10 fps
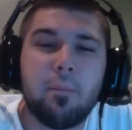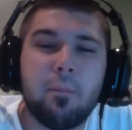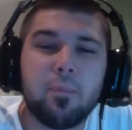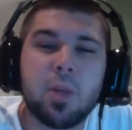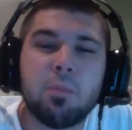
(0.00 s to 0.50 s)

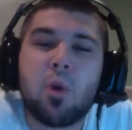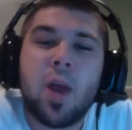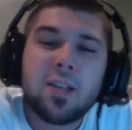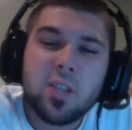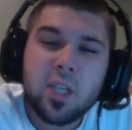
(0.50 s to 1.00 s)

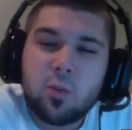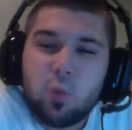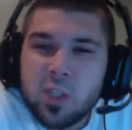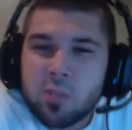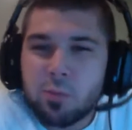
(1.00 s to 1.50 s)
Mrazek
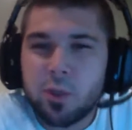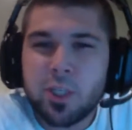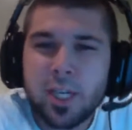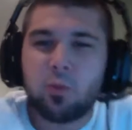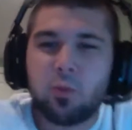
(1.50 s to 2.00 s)
wasn't
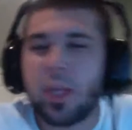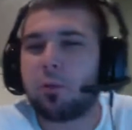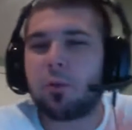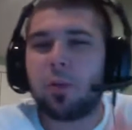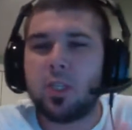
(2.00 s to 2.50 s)
protected when they
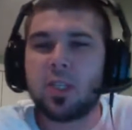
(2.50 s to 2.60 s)
released